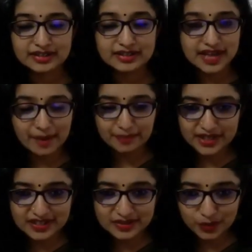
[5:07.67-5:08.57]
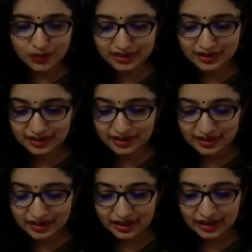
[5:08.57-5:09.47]
this Japanese book,
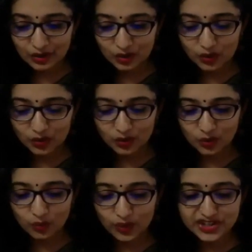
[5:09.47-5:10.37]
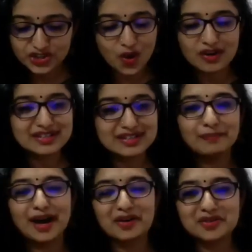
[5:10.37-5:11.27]
which talks
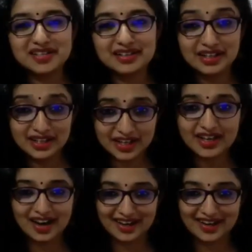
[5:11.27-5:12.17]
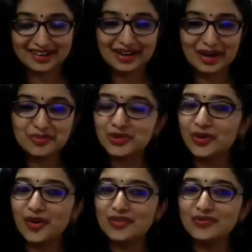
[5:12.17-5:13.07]
about Ikigai. I'm
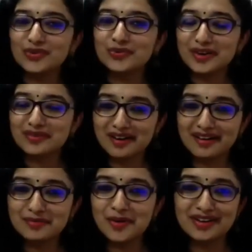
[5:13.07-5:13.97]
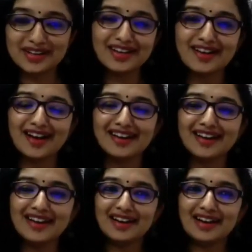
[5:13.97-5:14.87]
sure all of you would have heard about Ikigai.
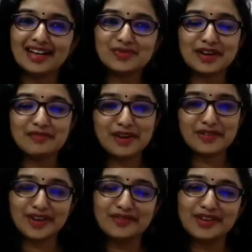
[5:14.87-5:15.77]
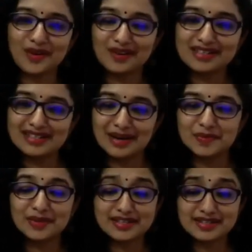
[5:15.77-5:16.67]
It's one of my favorite
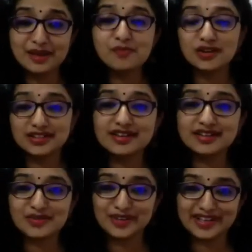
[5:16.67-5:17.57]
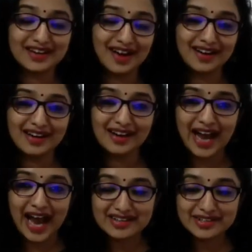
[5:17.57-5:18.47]
concepts. But the same authors of Ikigai
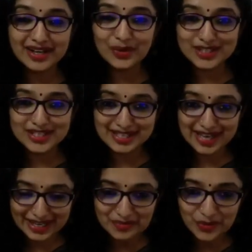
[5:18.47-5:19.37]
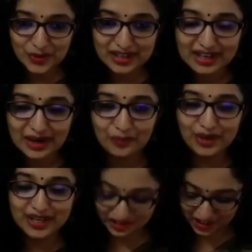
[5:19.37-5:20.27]
actually wrote a second book,
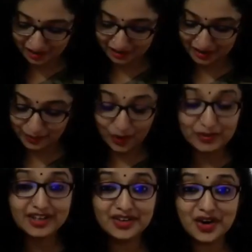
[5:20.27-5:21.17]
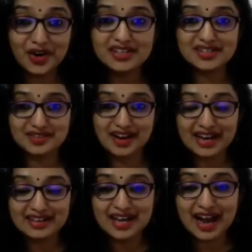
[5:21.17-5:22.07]
which probably did not
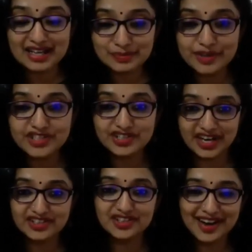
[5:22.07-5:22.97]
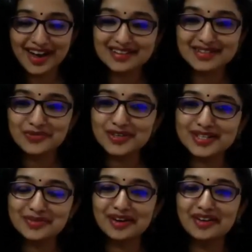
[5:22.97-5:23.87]
attract as much attention as the
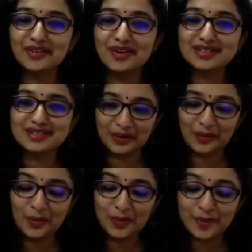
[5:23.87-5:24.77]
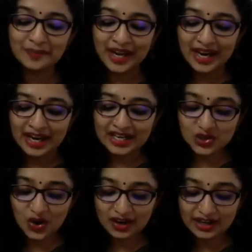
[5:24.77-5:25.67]
first one across the globe. It's
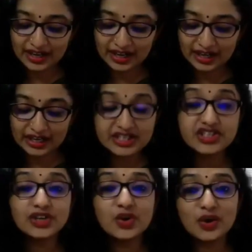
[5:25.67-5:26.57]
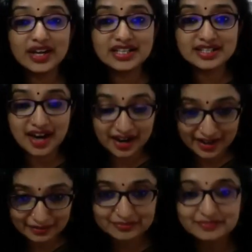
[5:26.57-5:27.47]
called Ichigai.